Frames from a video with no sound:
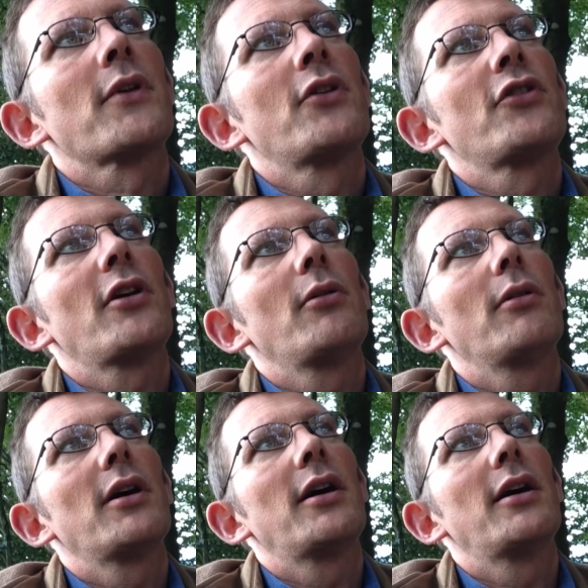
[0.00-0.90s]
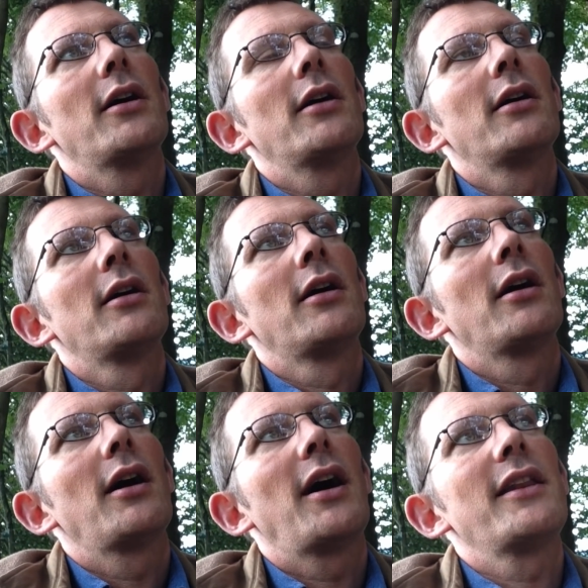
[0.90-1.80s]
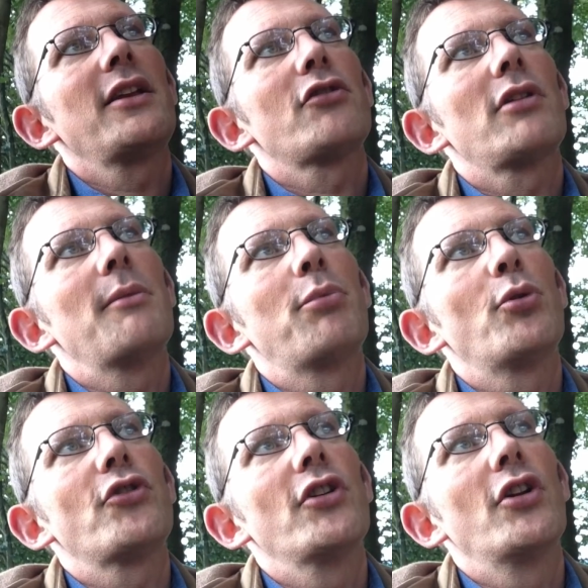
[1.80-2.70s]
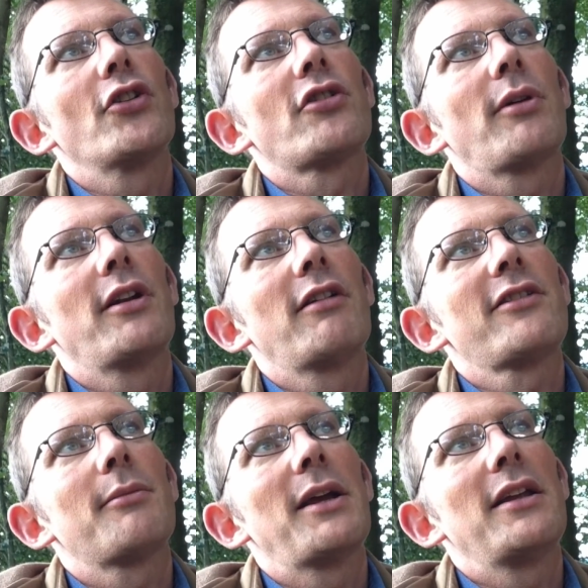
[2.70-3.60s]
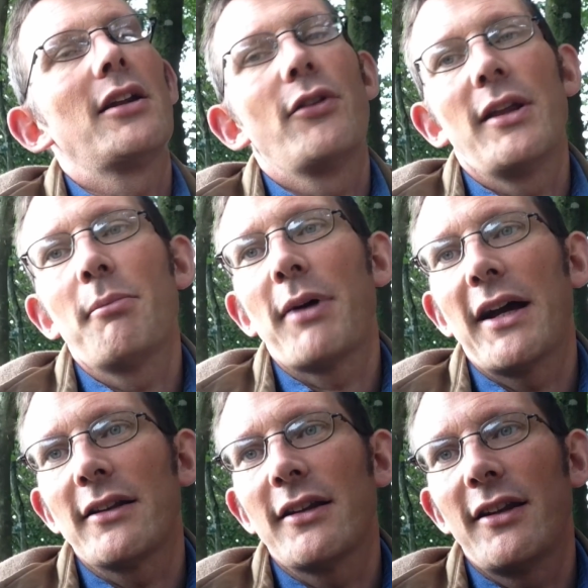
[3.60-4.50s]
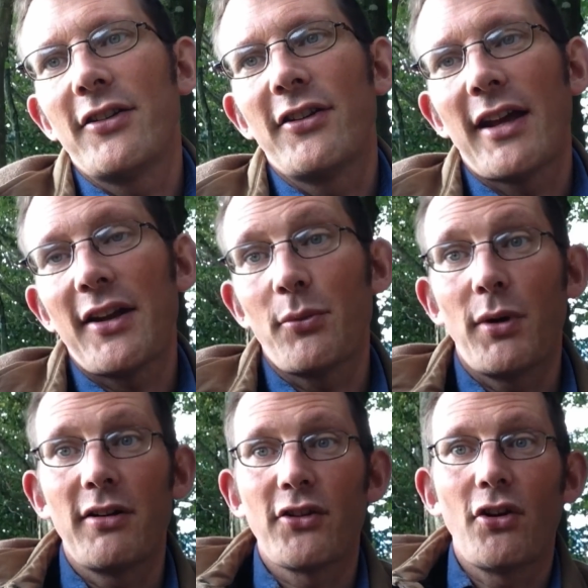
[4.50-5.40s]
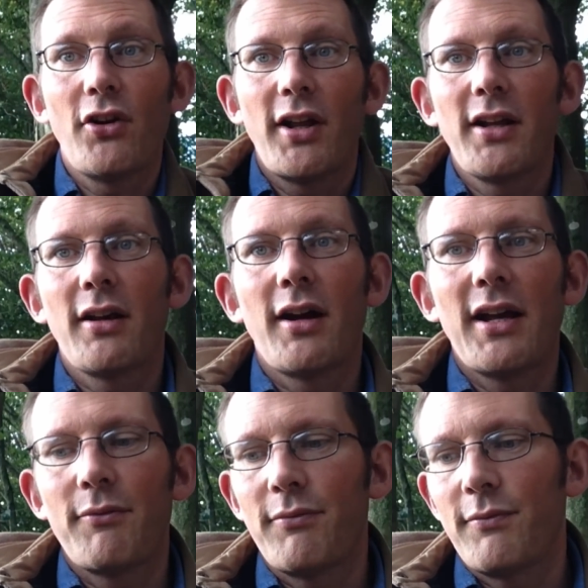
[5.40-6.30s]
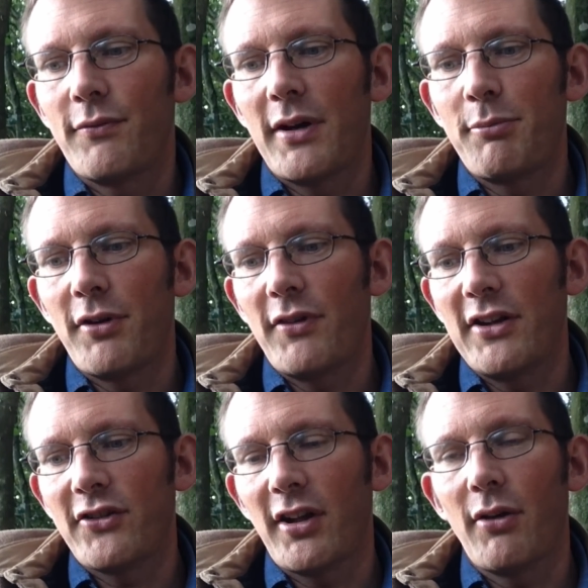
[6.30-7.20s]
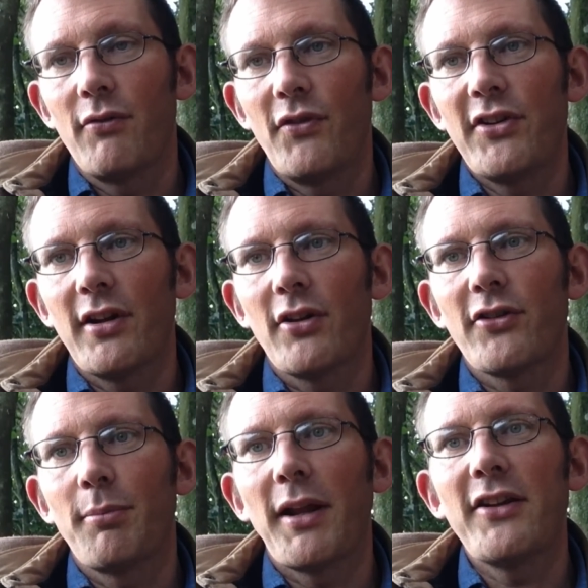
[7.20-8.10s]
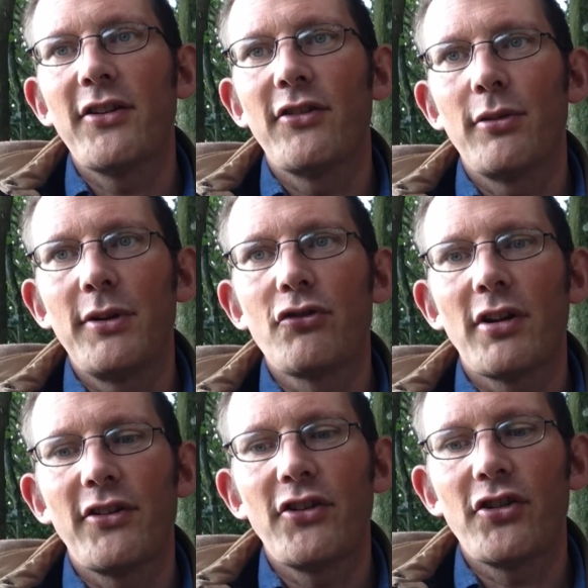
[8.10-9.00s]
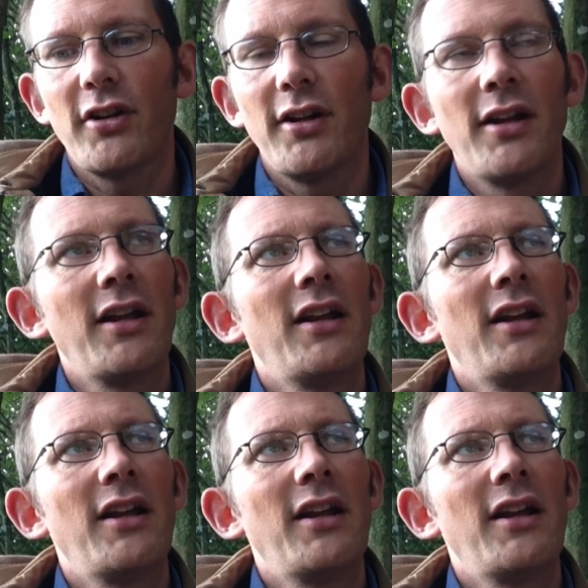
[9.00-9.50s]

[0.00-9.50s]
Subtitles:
So I think it's really important not to underestimate the impact that this has had and where it's gone. I am very privileged to go and visit lots of places doing transition and